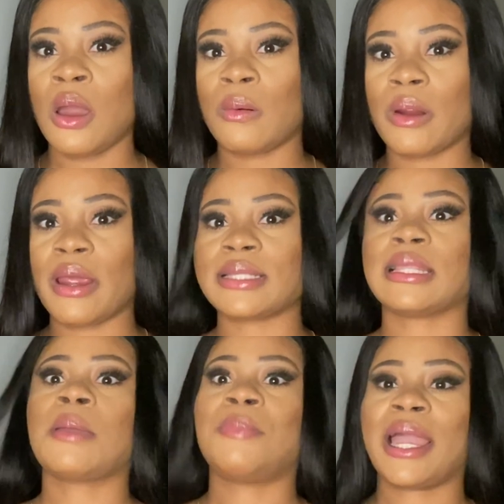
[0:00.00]
Whereas
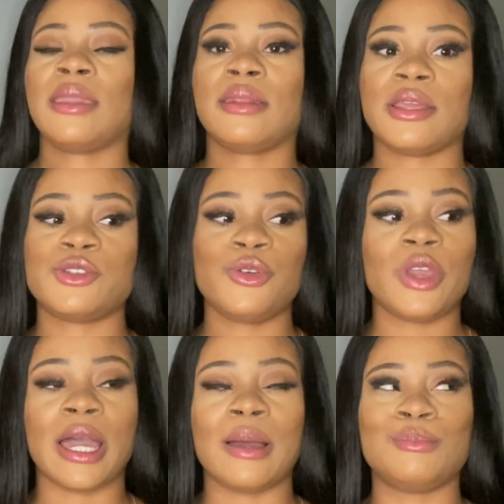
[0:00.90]
like back in
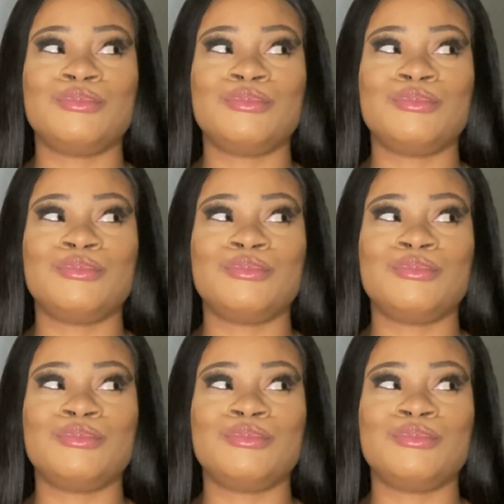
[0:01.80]
Nigeria,